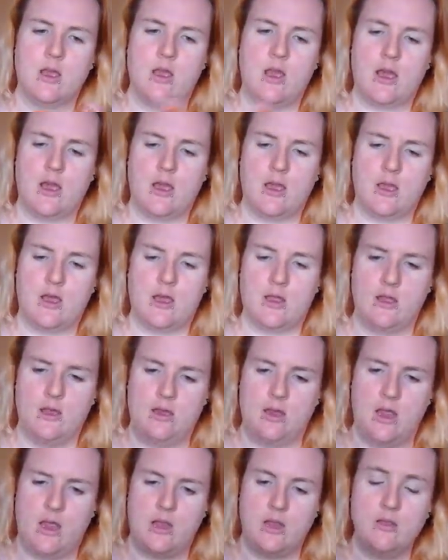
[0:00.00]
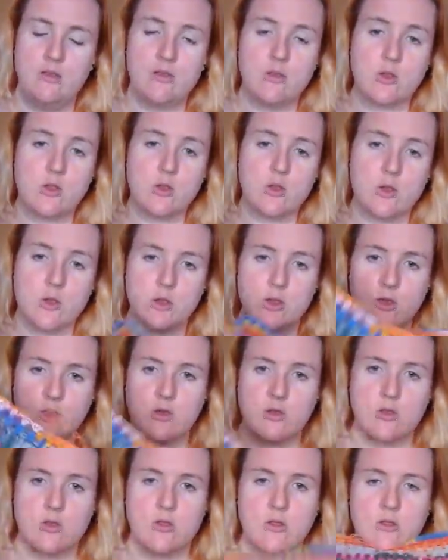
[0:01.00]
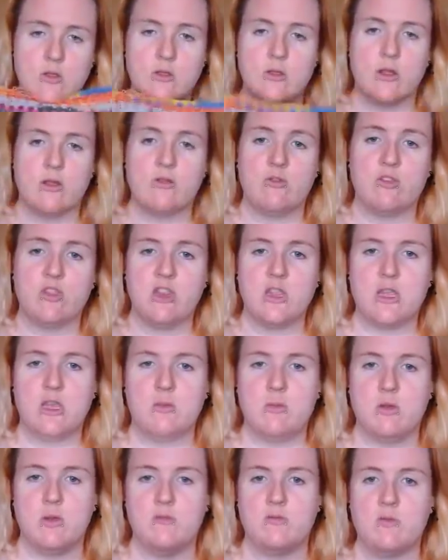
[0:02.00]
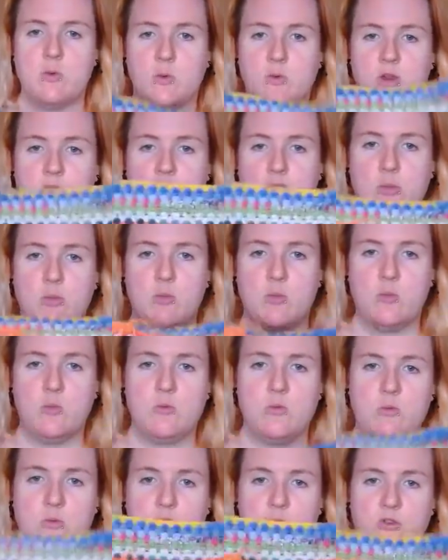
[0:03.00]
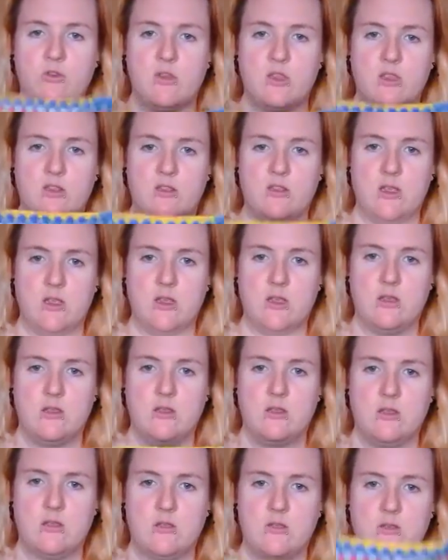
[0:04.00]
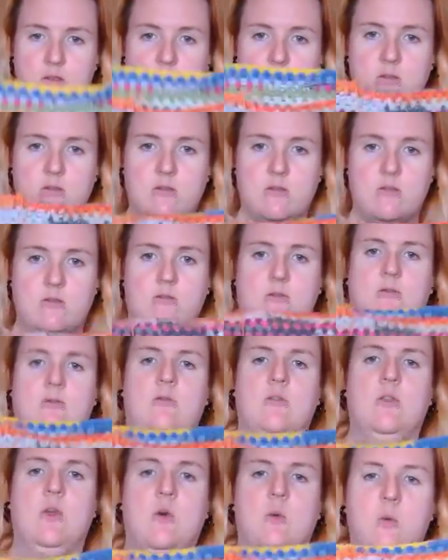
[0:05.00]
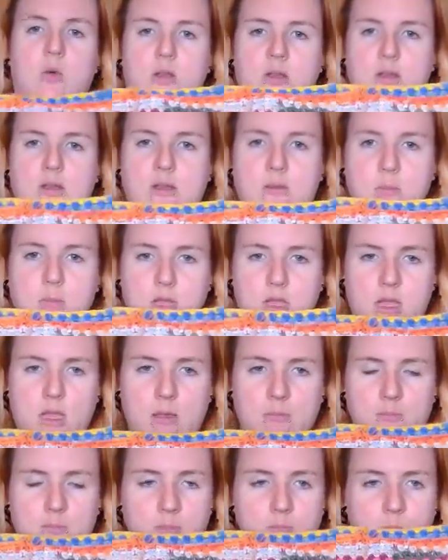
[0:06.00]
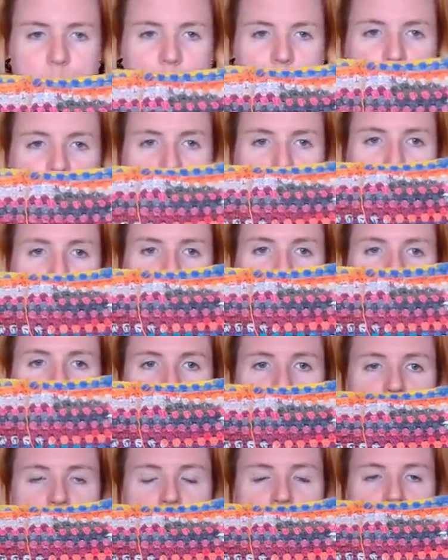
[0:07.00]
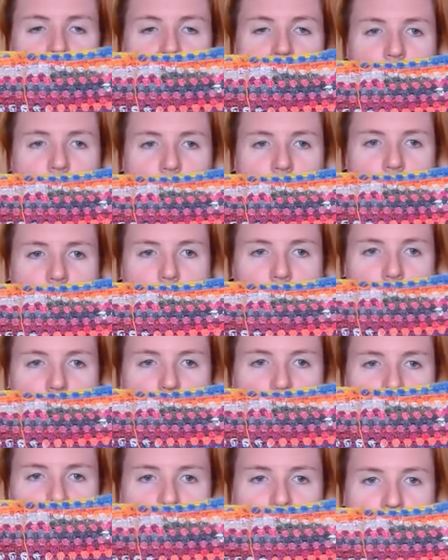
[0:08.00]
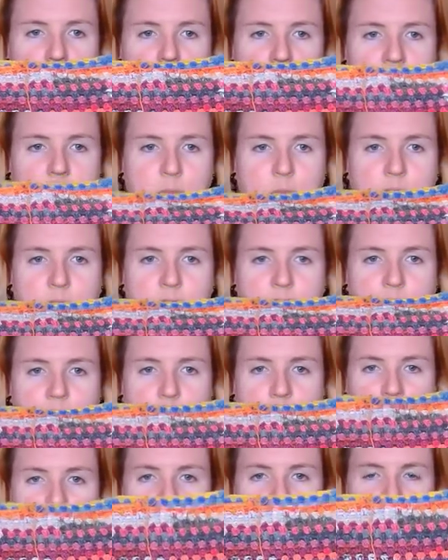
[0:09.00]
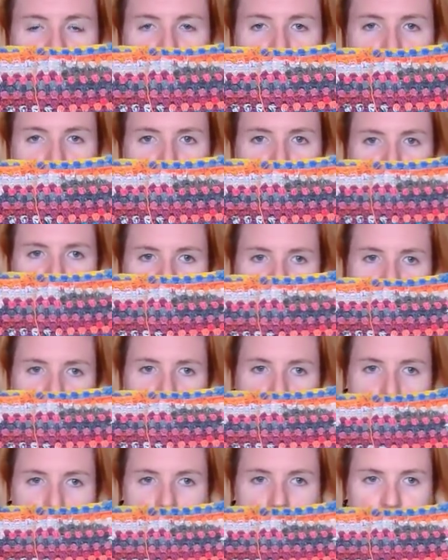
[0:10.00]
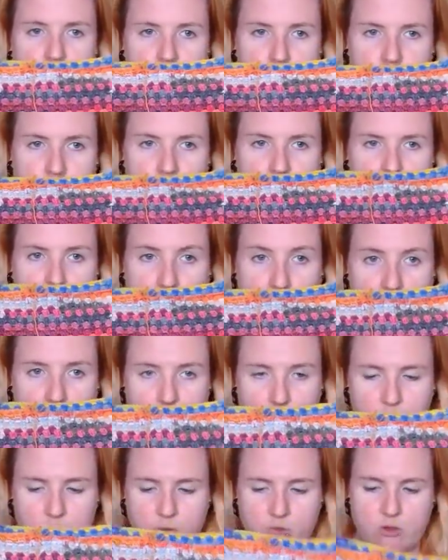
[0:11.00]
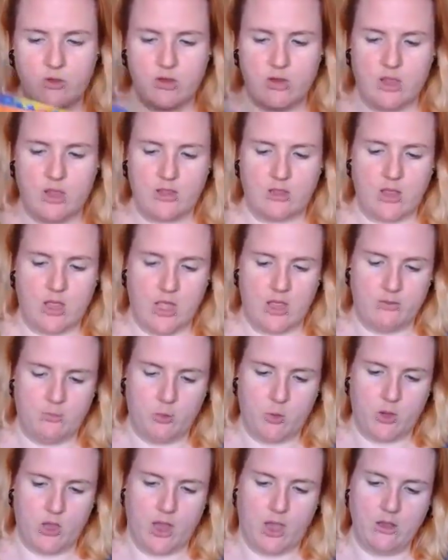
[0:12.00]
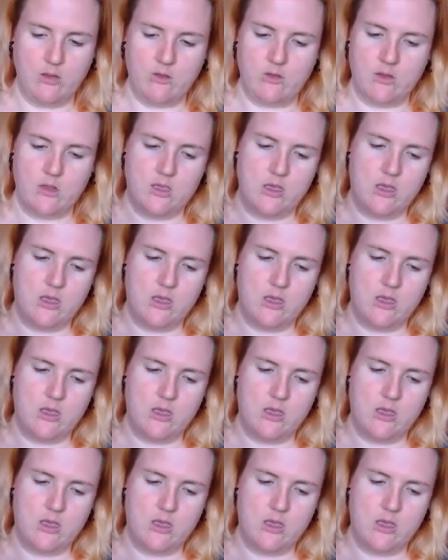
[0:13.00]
And it doesn't look, I'm just going to keep it folded double, as you can see. It's not wanting to play ball. So this is my granny stripe blanket that I showed off in the last podcast.